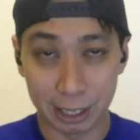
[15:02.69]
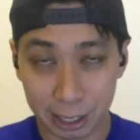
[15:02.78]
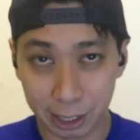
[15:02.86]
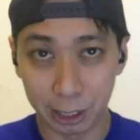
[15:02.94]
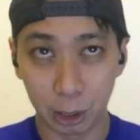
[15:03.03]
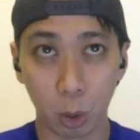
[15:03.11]

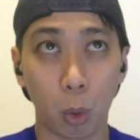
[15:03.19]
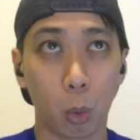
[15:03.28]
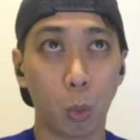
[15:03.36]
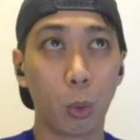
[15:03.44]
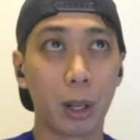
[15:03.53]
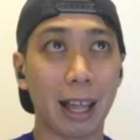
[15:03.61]
here
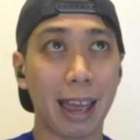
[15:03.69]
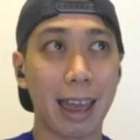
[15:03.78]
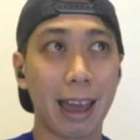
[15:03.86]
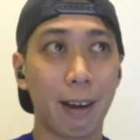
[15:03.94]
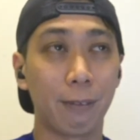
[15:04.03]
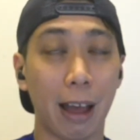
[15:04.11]
will
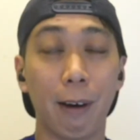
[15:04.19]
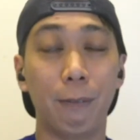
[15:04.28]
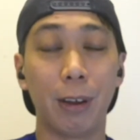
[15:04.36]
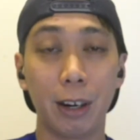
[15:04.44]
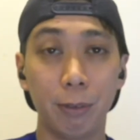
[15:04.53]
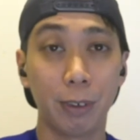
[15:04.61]
have a
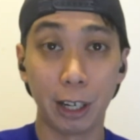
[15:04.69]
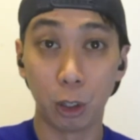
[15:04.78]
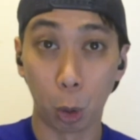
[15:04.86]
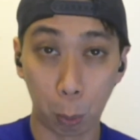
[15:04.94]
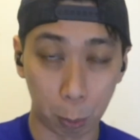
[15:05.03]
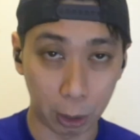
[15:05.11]
very, very
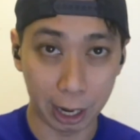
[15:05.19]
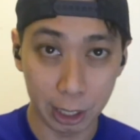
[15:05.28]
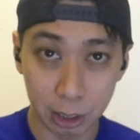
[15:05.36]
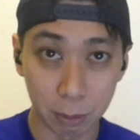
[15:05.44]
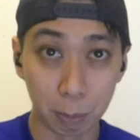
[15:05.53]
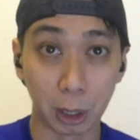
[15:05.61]
low
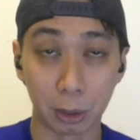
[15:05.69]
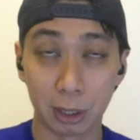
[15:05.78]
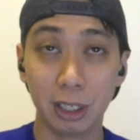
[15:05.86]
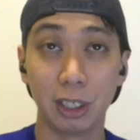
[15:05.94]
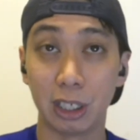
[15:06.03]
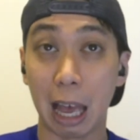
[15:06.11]
price because
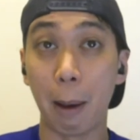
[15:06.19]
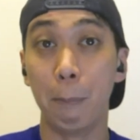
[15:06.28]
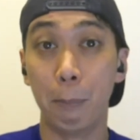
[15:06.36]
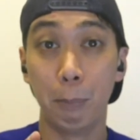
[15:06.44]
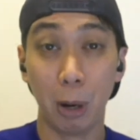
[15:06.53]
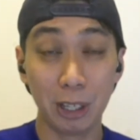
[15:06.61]
this is a
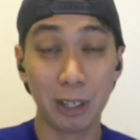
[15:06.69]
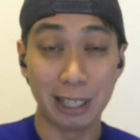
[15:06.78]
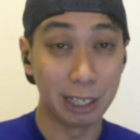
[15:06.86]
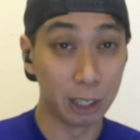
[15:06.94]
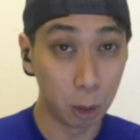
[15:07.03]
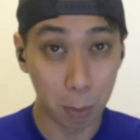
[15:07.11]

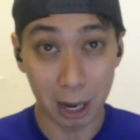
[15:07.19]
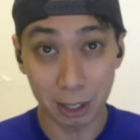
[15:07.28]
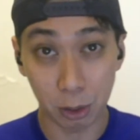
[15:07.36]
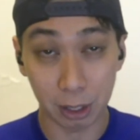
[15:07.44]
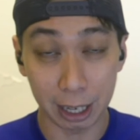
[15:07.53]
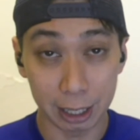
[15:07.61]
budget earbud.
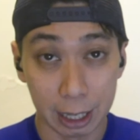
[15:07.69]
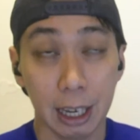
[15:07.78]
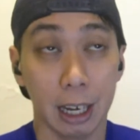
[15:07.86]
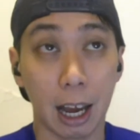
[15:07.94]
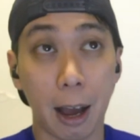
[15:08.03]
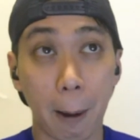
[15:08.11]

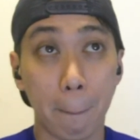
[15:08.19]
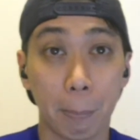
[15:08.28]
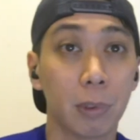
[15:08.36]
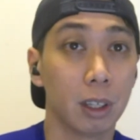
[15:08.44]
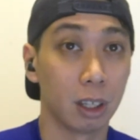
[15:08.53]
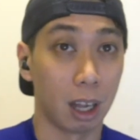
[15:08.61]

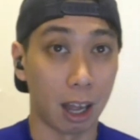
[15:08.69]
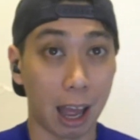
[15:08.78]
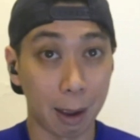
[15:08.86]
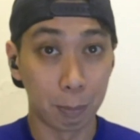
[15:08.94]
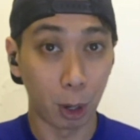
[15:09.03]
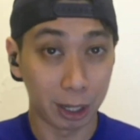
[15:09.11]

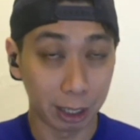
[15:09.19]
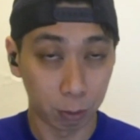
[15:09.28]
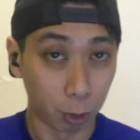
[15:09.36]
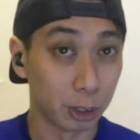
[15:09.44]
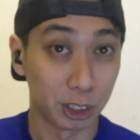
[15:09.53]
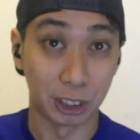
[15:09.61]
I bought it
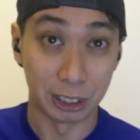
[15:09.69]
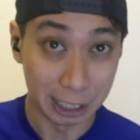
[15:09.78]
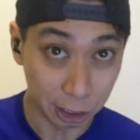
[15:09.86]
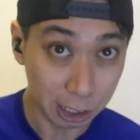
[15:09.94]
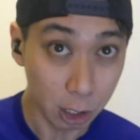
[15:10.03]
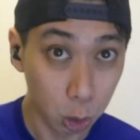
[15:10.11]
for
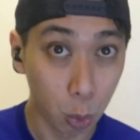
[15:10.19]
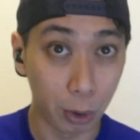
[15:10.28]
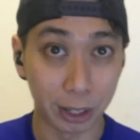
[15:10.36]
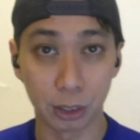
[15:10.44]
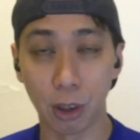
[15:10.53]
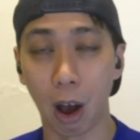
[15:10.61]

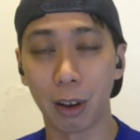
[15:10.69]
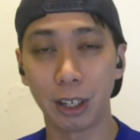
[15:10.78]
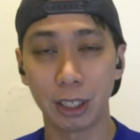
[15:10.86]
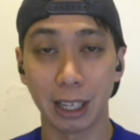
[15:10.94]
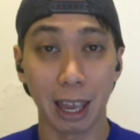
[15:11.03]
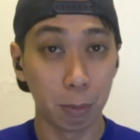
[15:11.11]

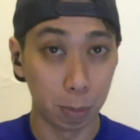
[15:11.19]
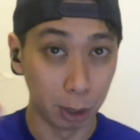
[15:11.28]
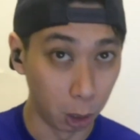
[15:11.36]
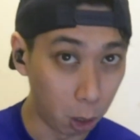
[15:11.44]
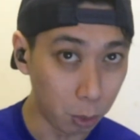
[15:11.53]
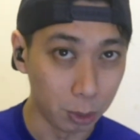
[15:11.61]
$16 and
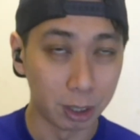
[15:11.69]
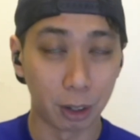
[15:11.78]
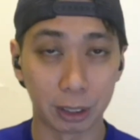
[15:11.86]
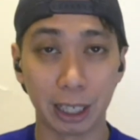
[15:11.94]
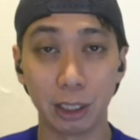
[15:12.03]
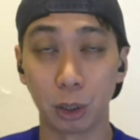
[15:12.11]
below,
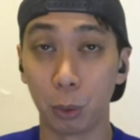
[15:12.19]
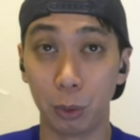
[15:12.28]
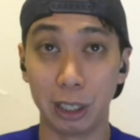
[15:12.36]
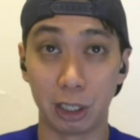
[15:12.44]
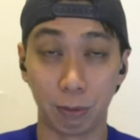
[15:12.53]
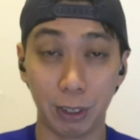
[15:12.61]
okay? So
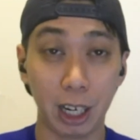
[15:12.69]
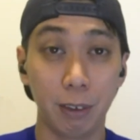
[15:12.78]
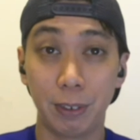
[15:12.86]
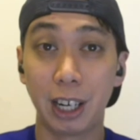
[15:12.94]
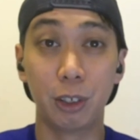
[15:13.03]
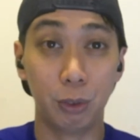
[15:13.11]
it's very,
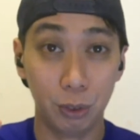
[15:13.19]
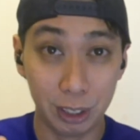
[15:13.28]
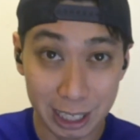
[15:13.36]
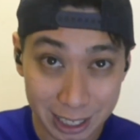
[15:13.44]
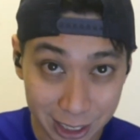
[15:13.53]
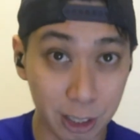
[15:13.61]
very
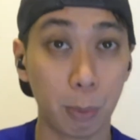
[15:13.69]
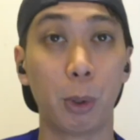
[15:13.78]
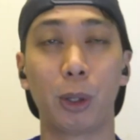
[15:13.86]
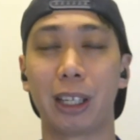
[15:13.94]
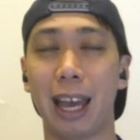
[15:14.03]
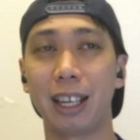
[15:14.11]

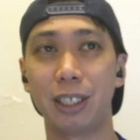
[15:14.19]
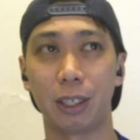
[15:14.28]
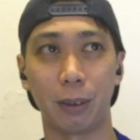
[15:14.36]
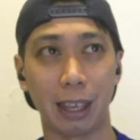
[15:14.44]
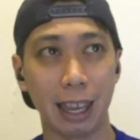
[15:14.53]
reasonable, guys.